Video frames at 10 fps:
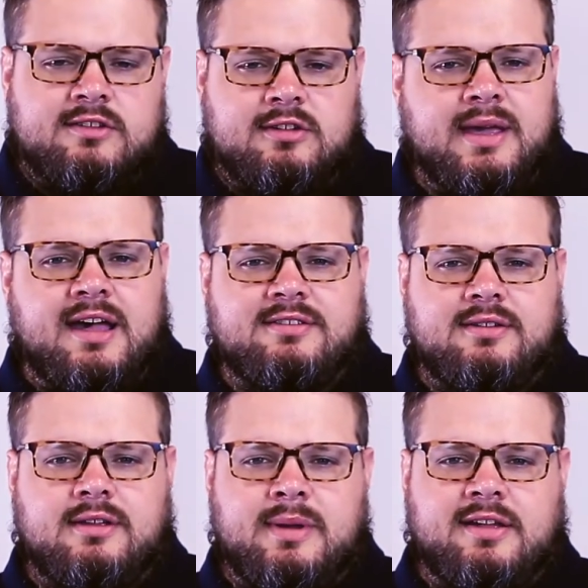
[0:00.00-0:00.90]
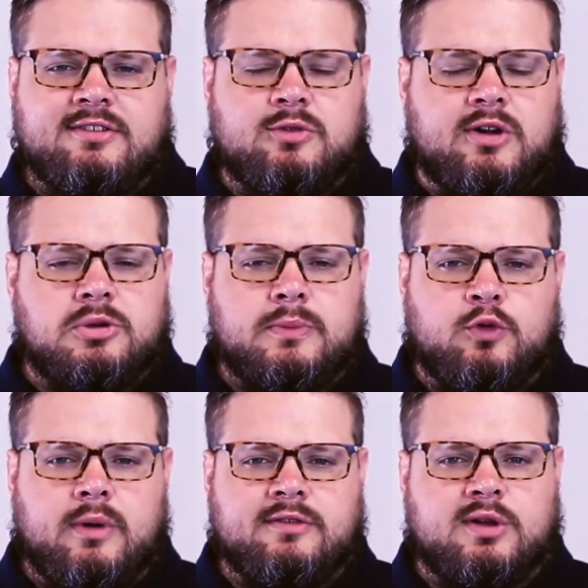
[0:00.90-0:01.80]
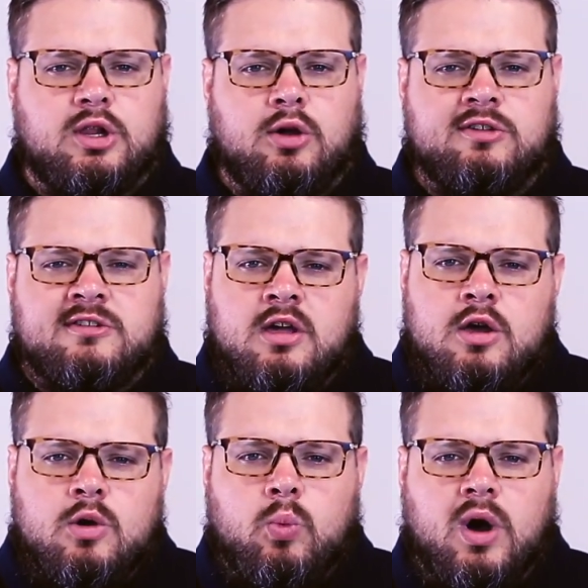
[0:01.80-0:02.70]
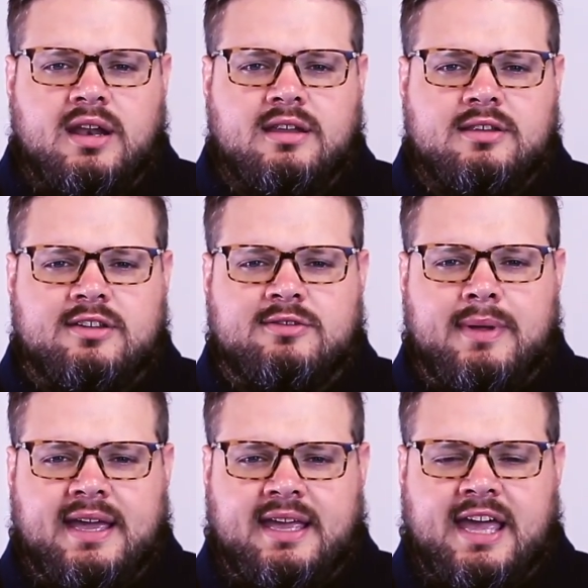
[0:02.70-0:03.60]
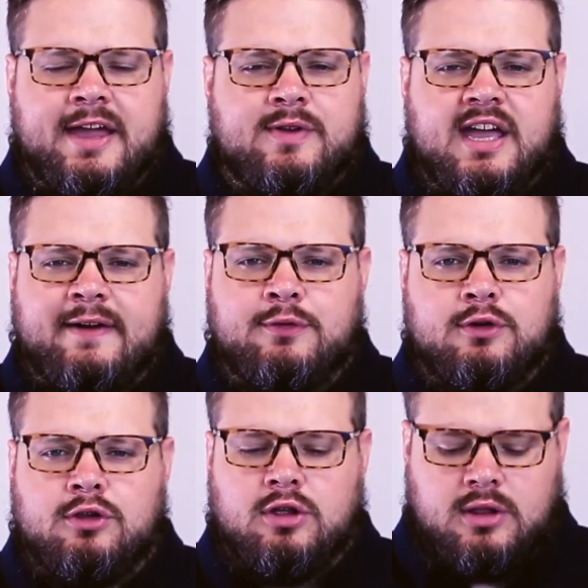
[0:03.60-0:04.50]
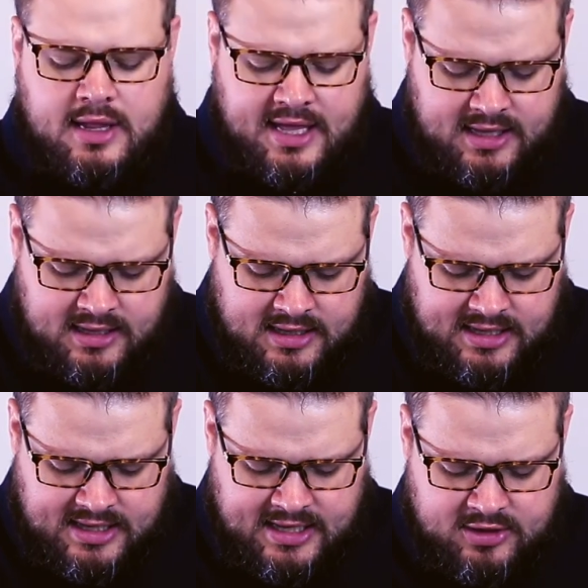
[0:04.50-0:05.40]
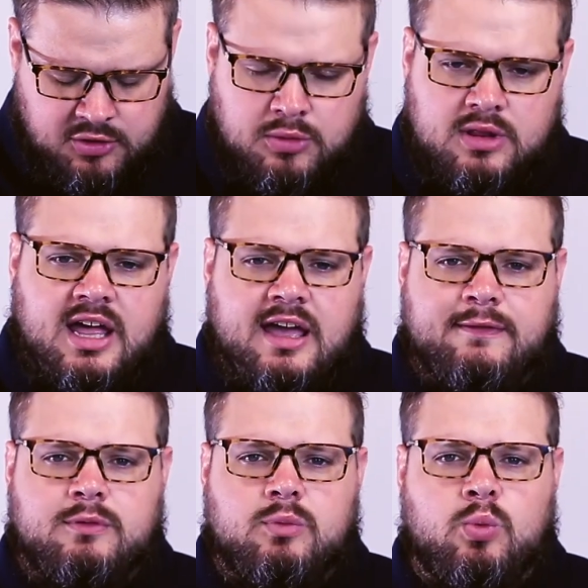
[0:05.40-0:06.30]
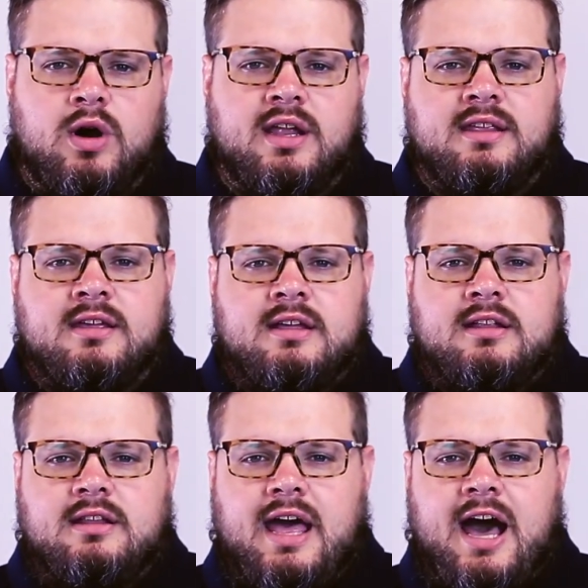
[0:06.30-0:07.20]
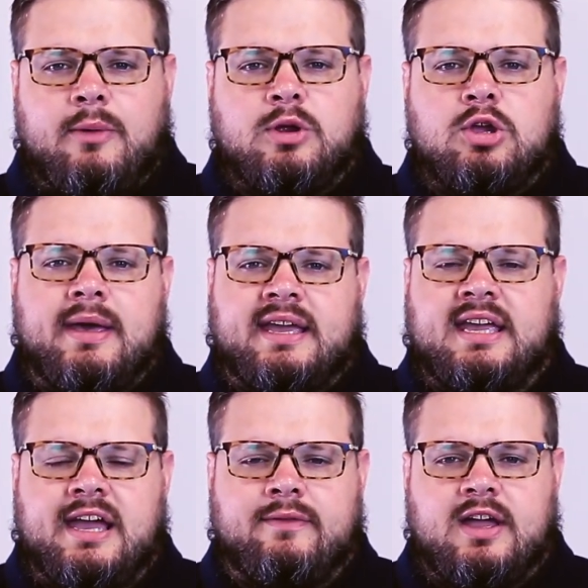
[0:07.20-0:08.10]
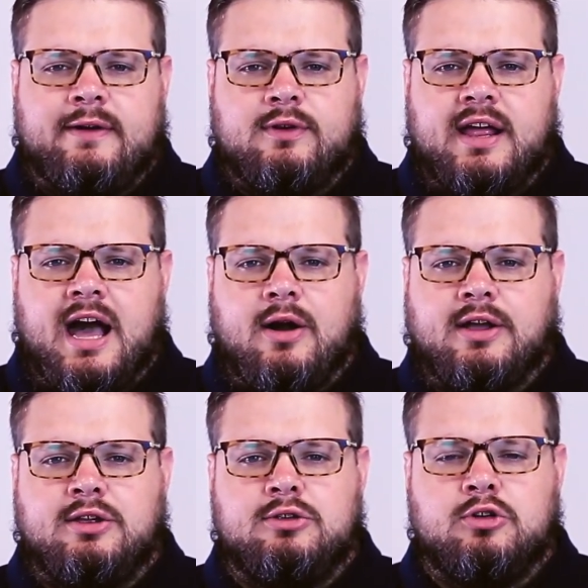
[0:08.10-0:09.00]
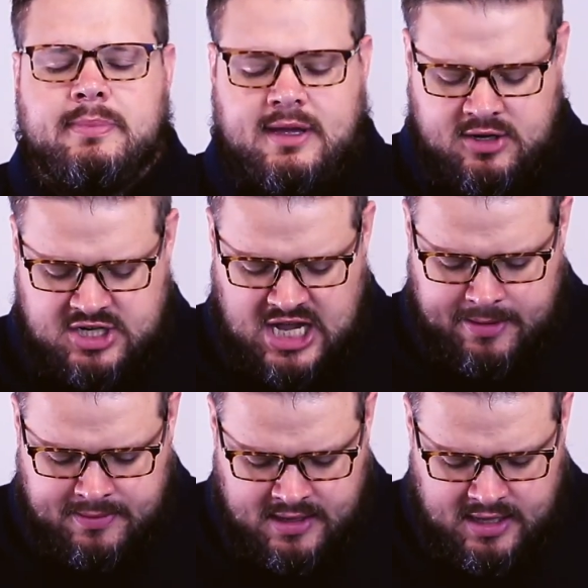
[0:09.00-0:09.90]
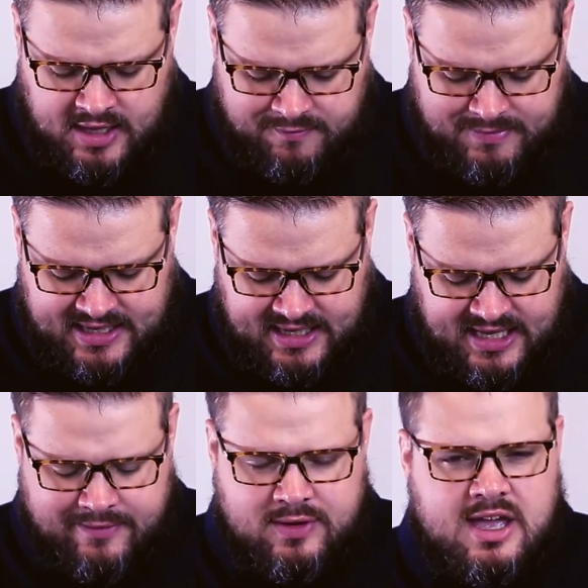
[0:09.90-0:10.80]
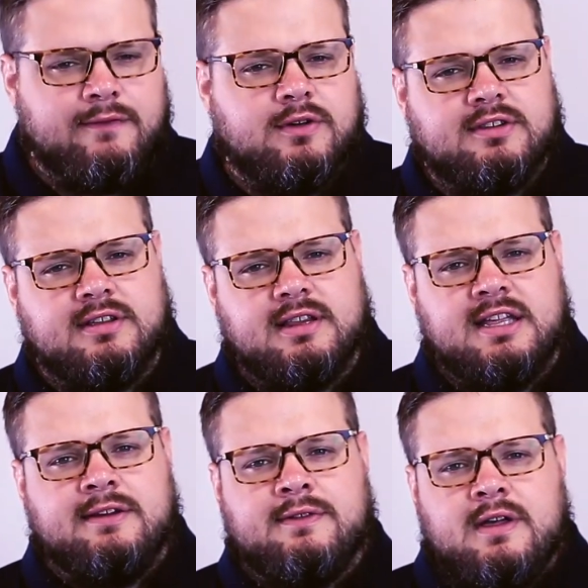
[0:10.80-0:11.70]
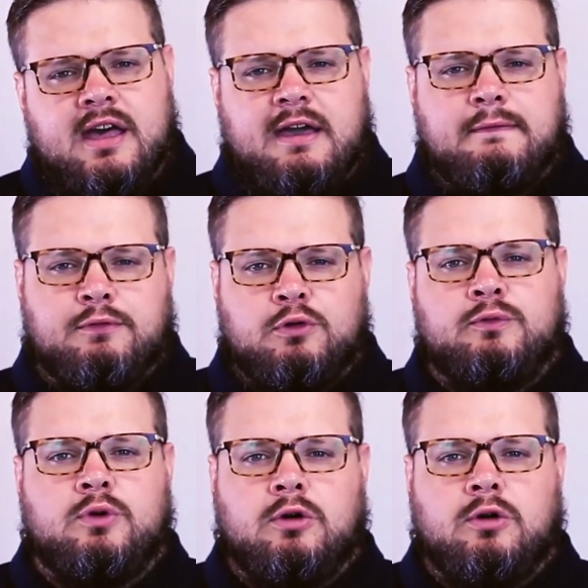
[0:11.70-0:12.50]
So let me ask this question before as we close. What does making every effort look like in your life? How are you making every effort? How can you do a better job of making every effort to live a fruitful,